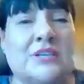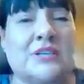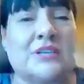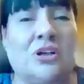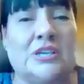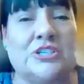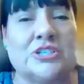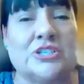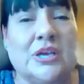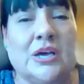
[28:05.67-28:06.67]
knowledge.
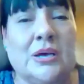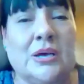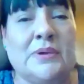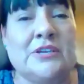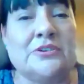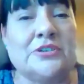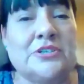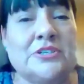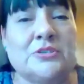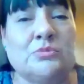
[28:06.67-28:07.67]

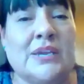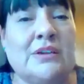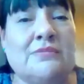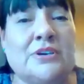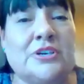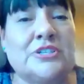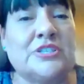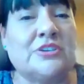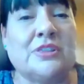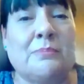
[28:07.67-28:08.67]
Beaters, weavers,
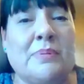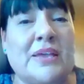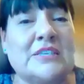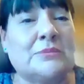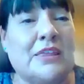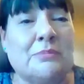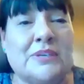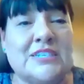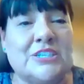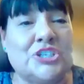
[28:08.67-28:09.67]
they're the best
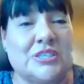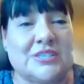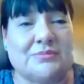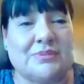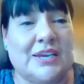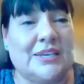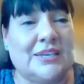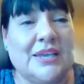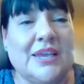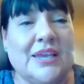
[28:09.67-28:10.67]
mathematicians, right?
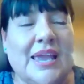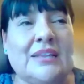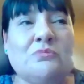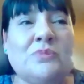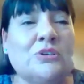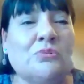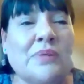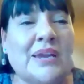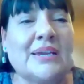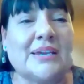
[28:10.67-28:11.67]
And we don't
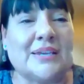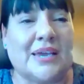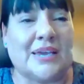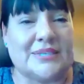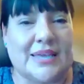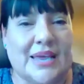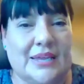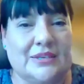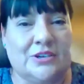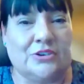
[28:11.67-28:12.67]
recognize
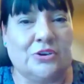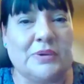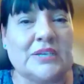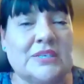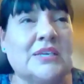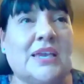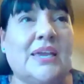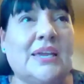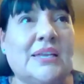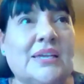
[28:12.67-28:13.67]
that, you know, because
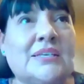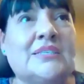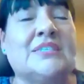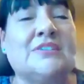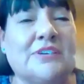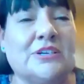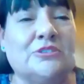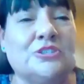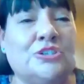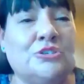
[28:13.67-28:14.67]
it is
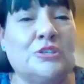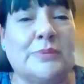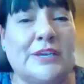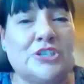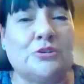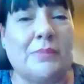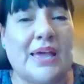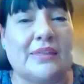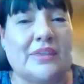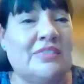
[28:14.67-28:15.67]
difficult to do spatial
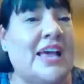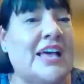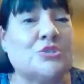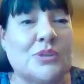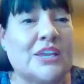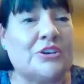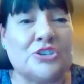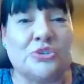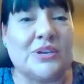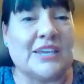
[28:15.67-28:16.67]
math, and that's what
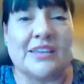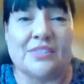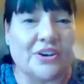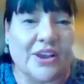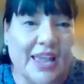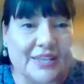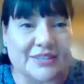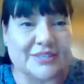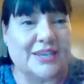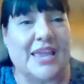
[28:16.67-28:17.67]
they're doing in their
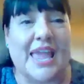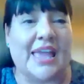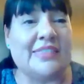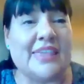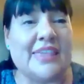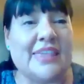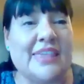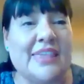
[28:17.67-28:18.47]
heads. And